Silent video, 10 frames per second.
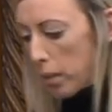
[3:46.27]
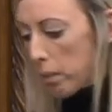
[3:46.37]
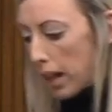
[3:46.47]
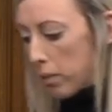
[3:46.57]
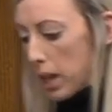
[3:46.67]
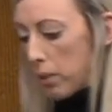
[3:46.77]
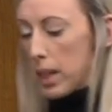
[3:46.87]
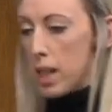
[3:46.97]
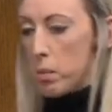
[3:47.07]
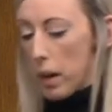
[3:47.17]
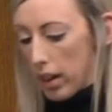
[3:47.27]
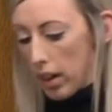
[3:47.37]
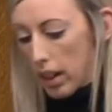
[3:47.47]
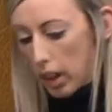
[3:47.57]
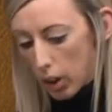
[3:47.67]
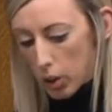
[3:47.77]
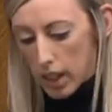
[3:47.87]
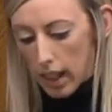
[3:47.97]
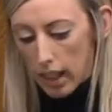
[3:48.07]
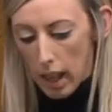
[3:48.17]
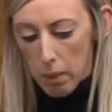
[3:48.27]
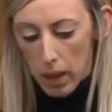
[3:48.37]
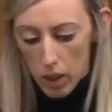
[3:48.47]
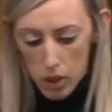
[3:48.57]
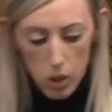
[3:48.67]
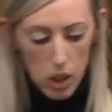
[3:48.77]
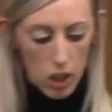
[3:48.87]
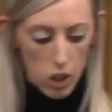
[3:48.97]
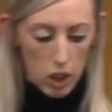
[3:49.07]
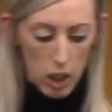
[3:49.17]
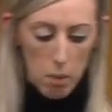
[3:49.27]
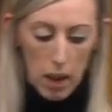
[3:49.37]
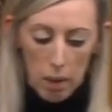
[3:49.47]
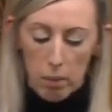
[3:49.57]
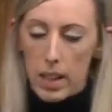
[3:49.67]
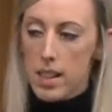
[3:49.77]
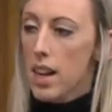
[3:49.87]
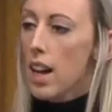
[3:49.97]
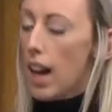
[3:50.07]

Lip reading: Madam Deputy Speaker, in closing, let me also touch on the amendments